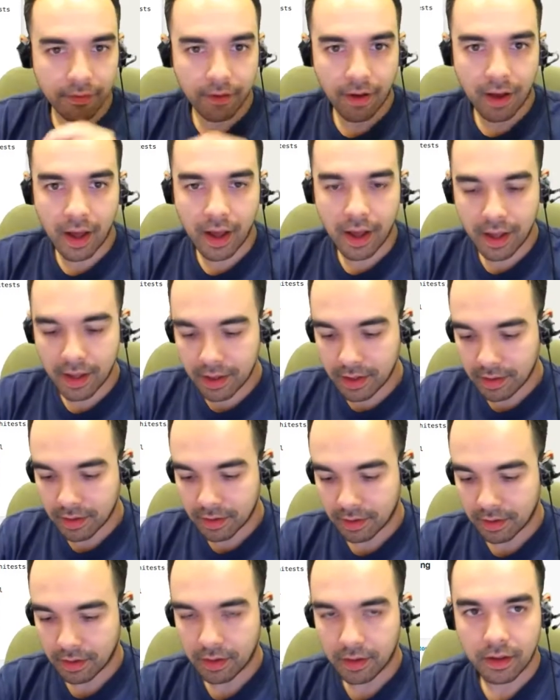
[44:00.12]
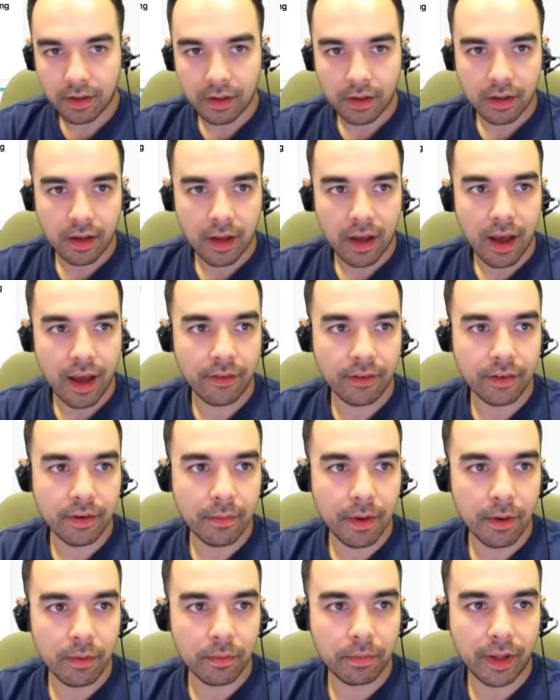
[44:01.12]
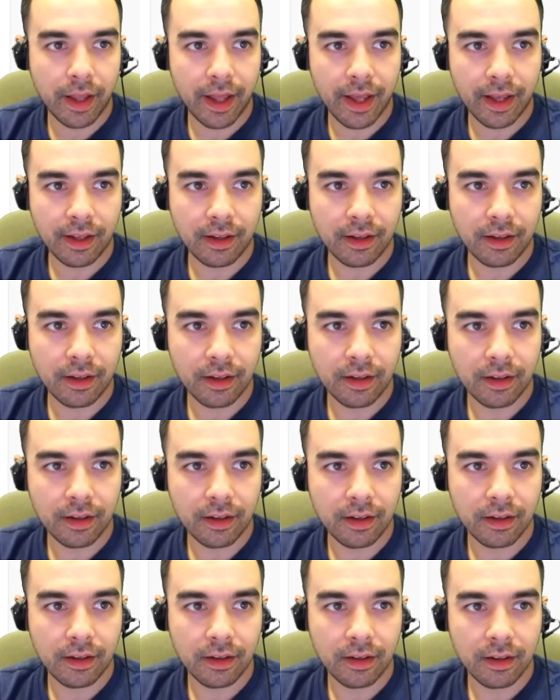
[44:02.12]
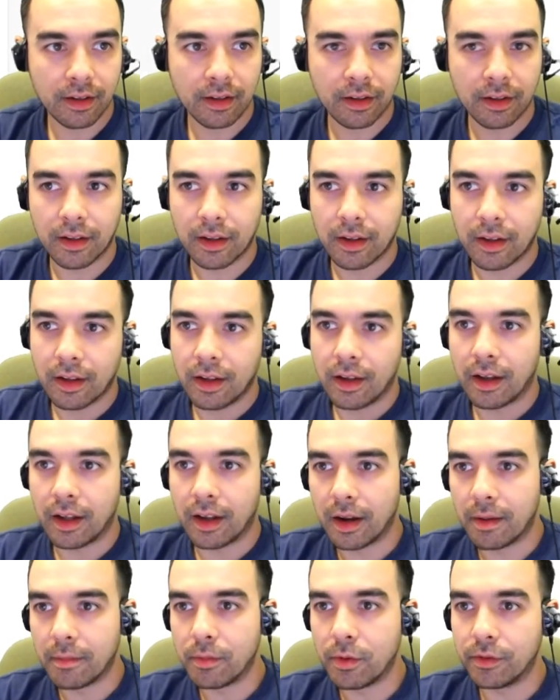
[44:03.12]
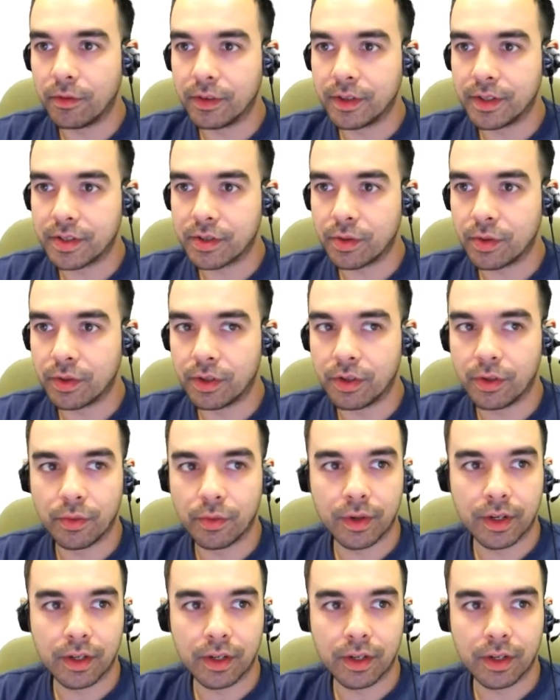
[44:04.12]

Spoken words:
if I have an about blank, I move this to a new